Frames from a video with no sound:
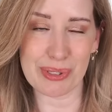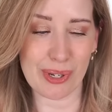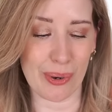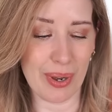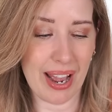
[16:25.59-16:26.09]

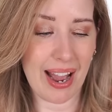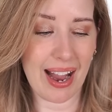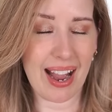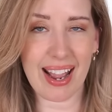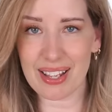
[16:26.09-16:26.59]
So
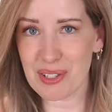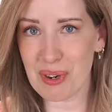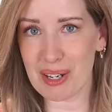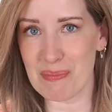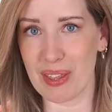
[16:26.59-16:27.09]
I highly
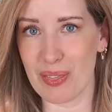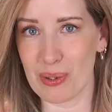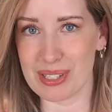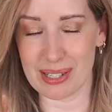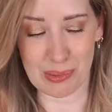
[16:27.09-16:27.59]
recommend
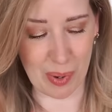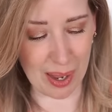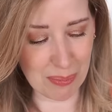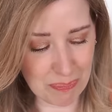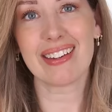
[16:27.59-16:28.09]
those as
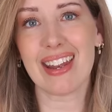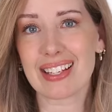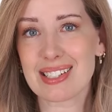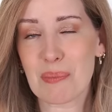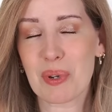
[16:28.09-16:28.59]
well.
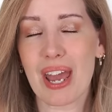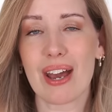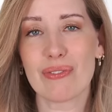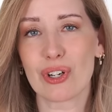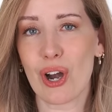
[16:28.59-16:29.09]
Next up we
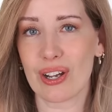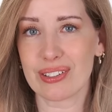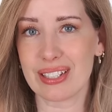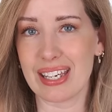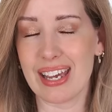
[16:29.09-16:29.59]
have
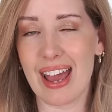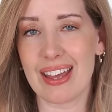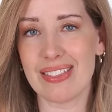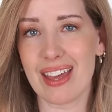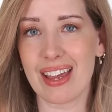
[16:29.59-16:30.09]
Caudalie,
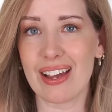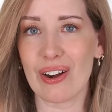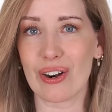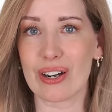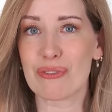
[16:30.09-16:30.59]
and they
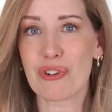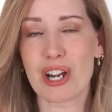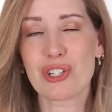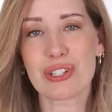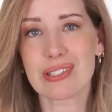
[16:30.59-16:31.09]
are a
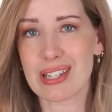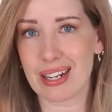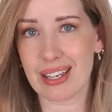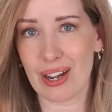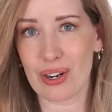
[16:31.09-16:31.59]
French
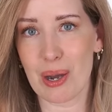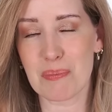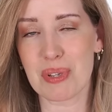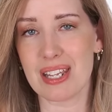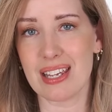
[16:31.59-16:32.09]
skincare
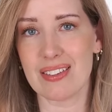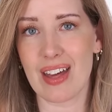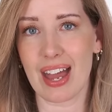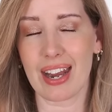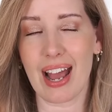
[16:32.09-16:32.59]
company
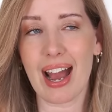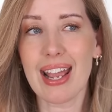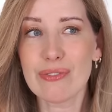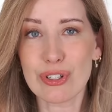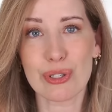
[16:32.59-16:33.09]
that I
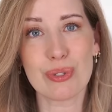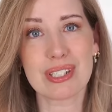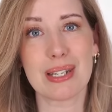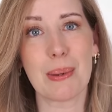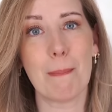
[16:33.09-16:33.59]
haven't
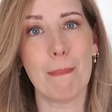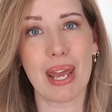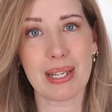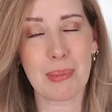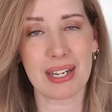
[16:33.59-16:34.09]
used in
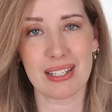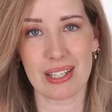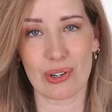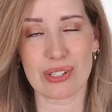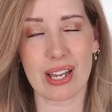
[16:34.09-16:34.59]
many, many
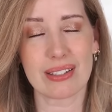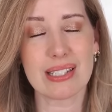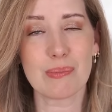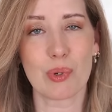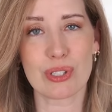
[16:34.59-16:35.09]
years, at
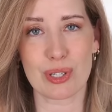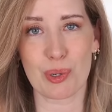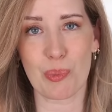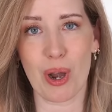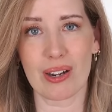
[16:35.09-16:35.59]
least most of
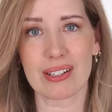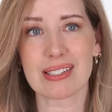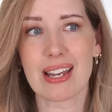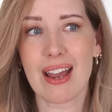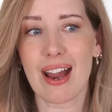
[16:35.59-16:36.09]
their
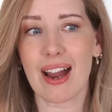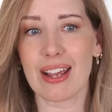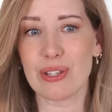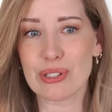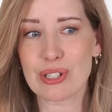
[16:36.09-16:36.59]
products. I
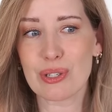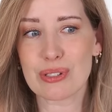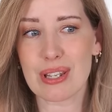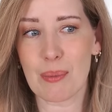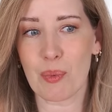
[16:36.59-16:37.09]
used to
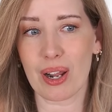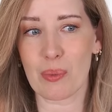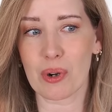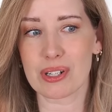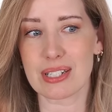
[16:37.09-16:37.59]
use them when I
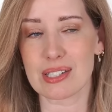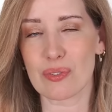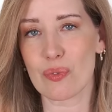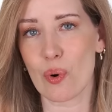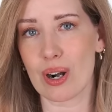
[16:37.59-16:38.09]
worked at
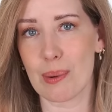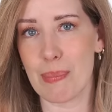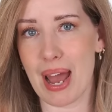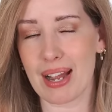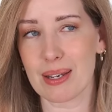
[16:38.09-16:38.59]
Sephora
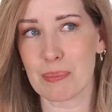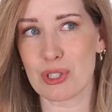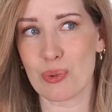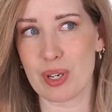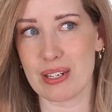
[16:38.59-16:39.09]
back
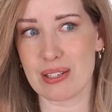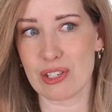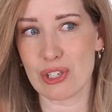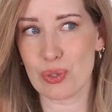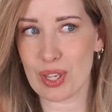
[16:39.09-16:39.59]
between
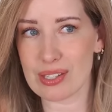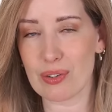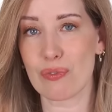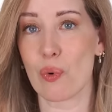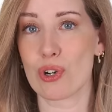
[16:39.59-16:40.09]

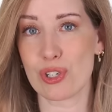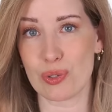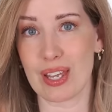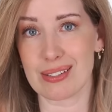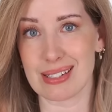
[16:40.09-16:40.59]
2004,
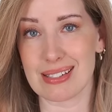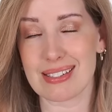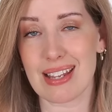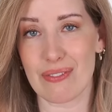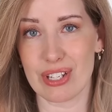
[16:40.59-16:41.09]

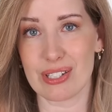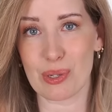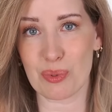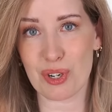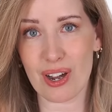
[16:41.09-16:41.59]
2007.
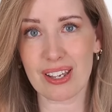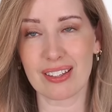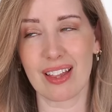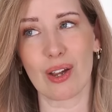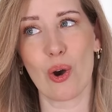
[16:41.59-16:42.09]
So we're
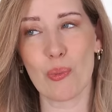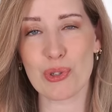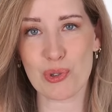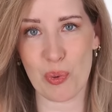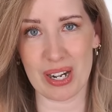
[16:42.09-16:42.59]
talking like
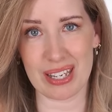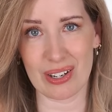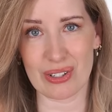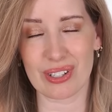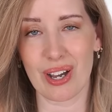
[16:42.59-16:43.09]
almost 20
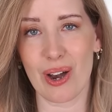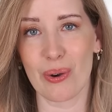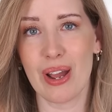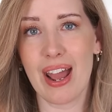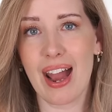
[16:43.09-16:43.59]
years
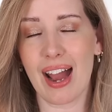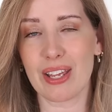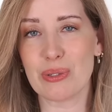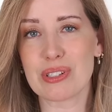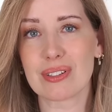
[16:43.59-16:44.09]
ago. I
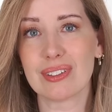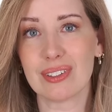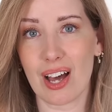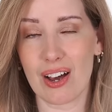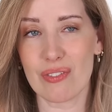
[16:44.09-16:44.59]
used to
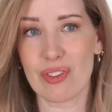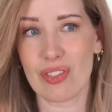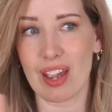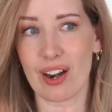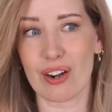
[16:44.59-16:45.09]
love
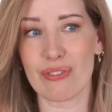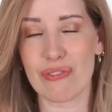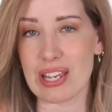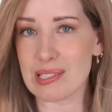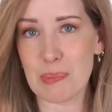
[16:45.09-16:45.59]
their
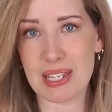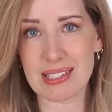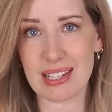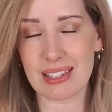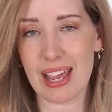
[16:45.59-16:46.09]
face
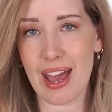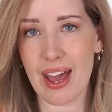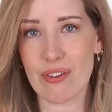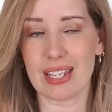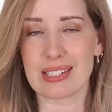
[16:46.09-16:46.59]
mist that they
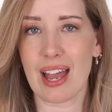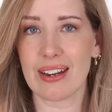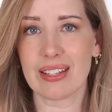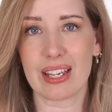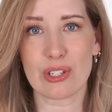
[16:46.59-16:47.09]
have. It's
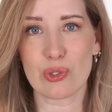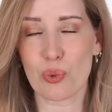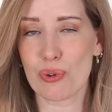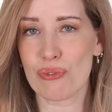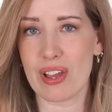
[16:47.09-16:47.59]
kind of like a
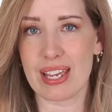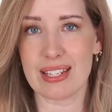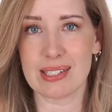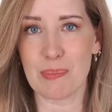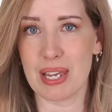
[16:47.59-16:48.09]
dual
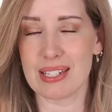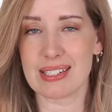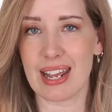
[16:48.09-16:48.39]
phase mist.